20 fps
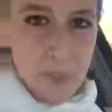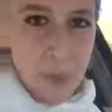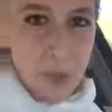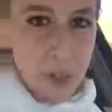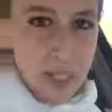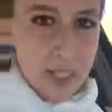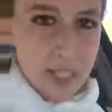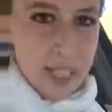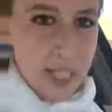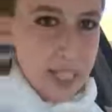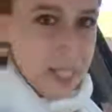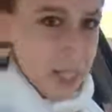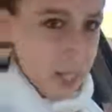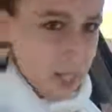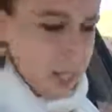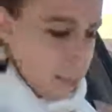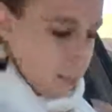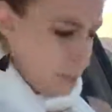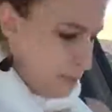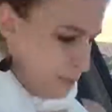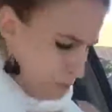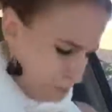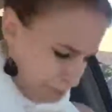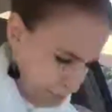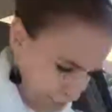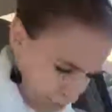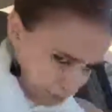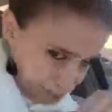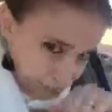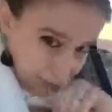people in like
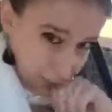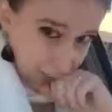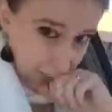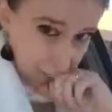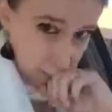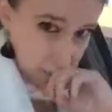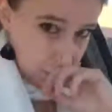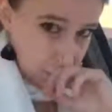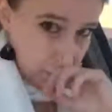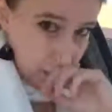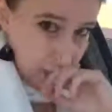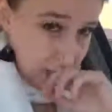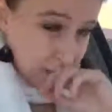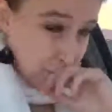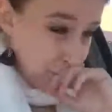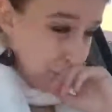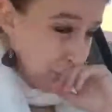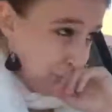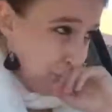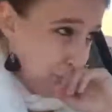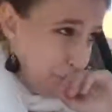Times Square.